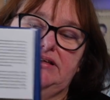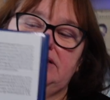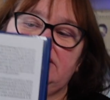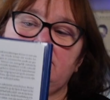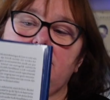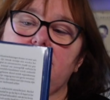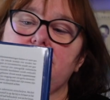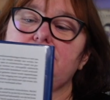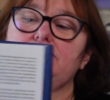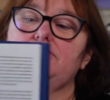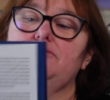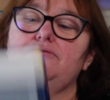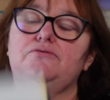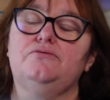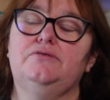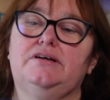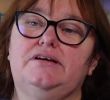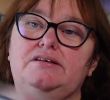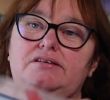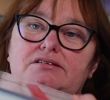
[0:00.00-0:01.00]
It's
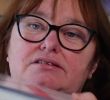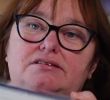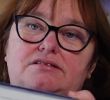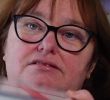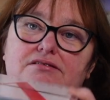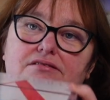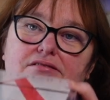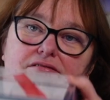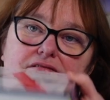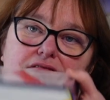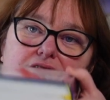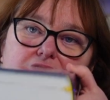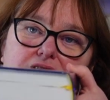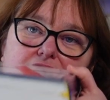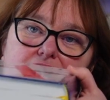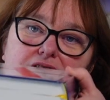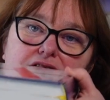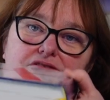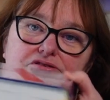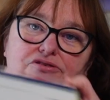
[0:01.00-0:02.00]
also his
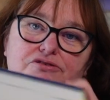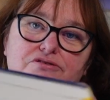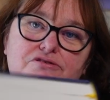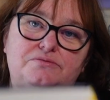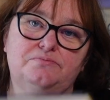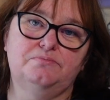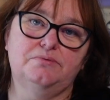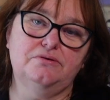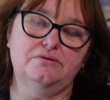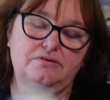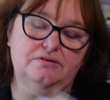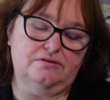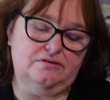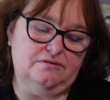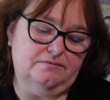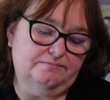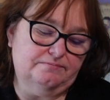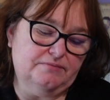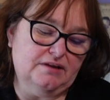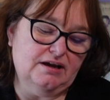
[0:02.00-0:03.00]
largest book.
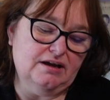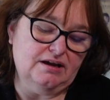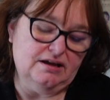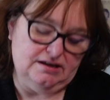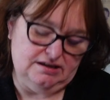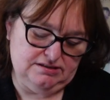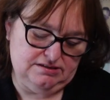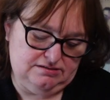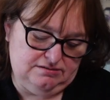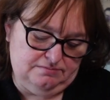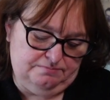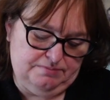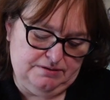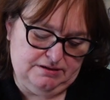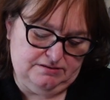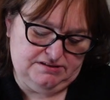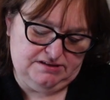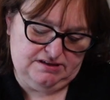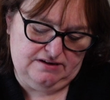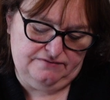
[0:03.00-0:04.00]
It's
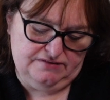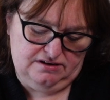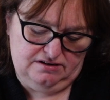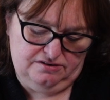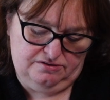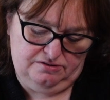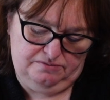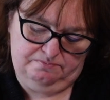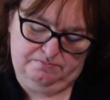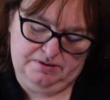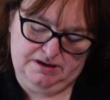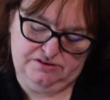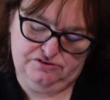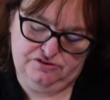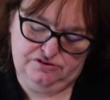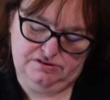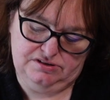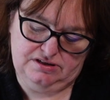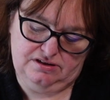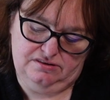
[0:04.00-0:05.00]
about 700
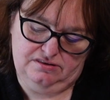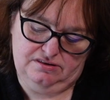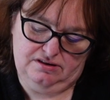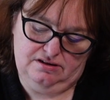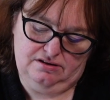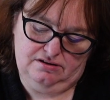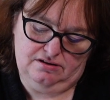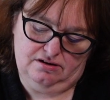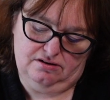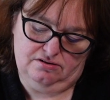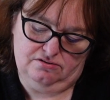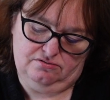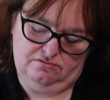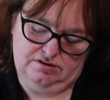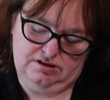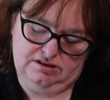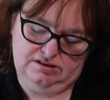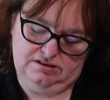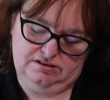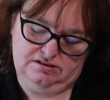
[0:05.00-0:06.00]
pages, I think. Oh no,
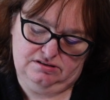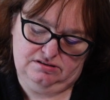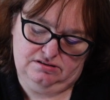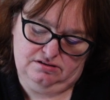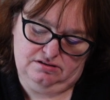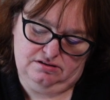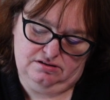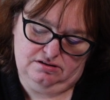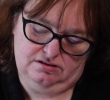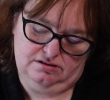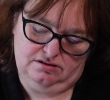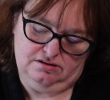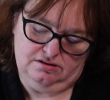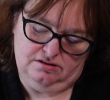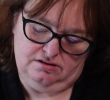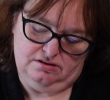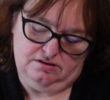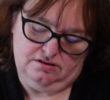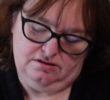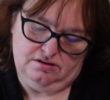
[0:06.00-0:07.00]
it's,
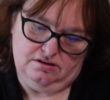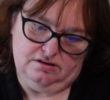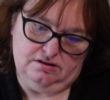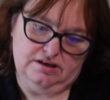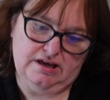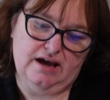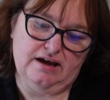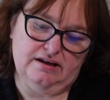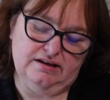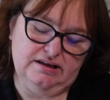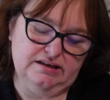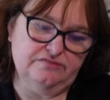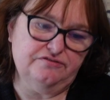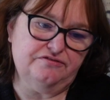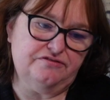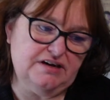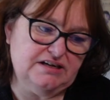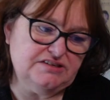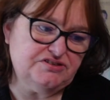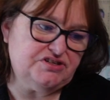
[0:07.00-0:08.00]
in
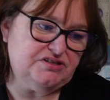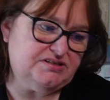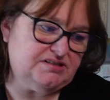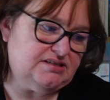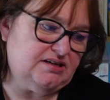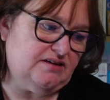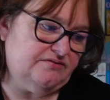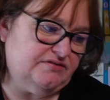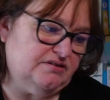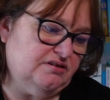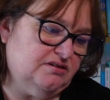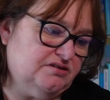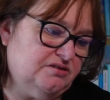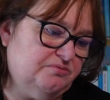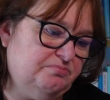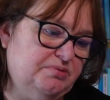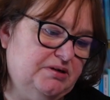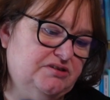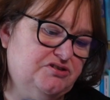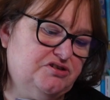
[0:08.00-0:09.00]
French it's
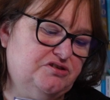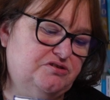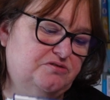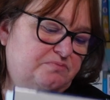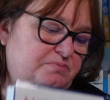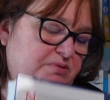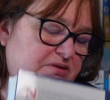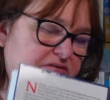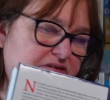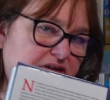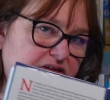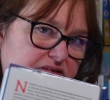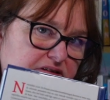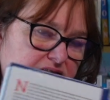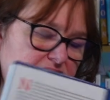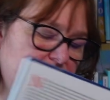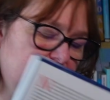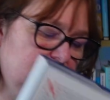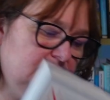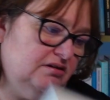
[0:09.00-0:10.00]
700 pages, but not
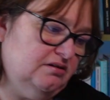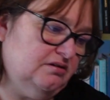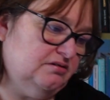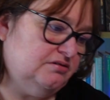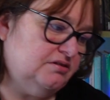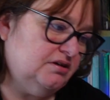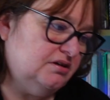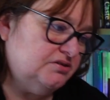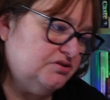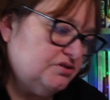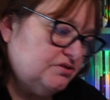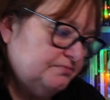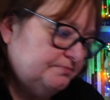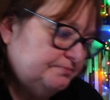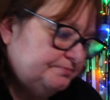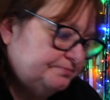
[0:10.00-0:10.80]
in Dutch.